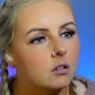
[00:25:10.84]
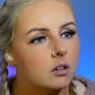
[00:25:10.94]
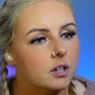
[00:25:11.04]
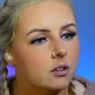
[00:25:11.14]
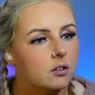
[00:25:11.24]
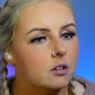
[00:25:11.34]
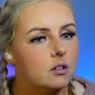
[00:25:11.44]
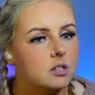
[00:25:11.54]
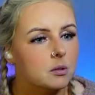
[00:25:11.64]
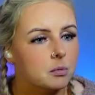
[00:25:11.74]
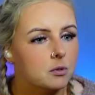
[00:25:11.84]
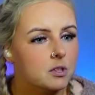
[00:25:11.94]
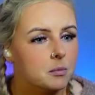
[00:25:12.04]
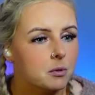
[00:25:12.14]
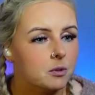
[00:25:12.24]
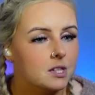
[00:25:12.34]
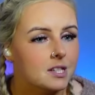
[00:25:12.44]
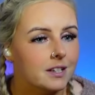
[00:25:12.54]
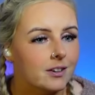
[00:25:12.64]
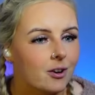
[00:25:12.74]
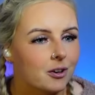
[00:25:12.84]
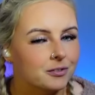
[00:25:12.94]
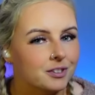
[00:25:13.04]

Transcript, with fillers: Oh, I thought he just pulled his ponytail off.